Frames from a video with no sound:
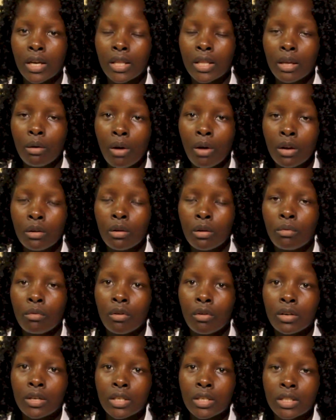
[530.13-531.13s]
The word of
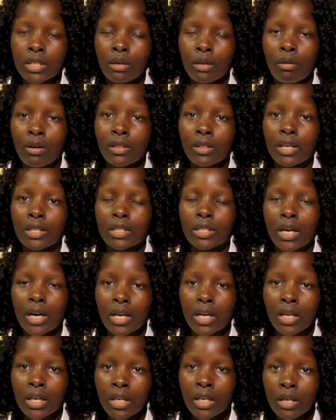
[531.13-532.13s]
God is the one that
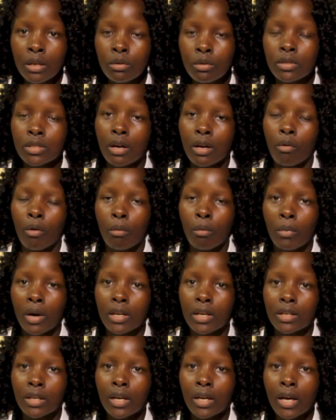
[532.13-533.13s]
renews our
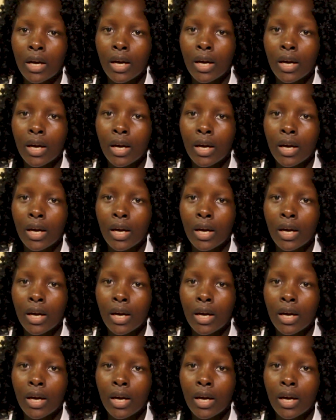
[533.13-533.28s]
mind,